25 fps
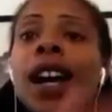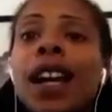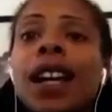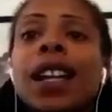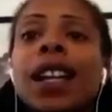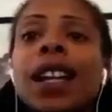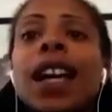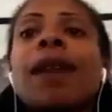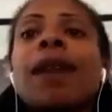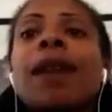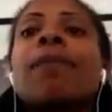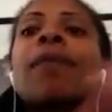
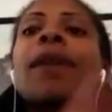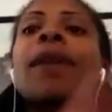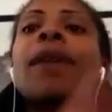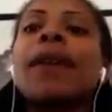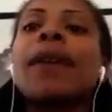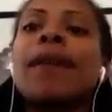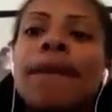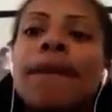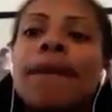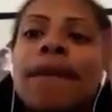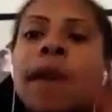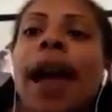of like a big
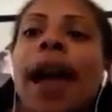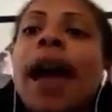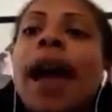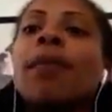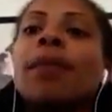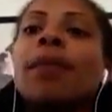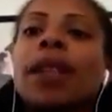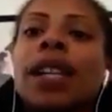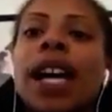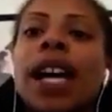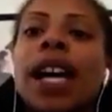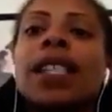
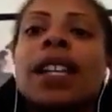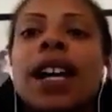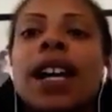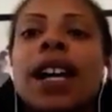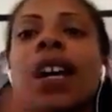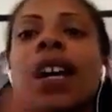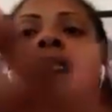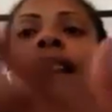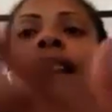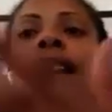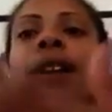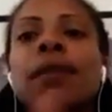family
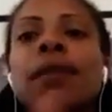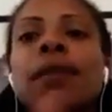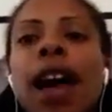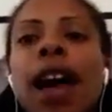now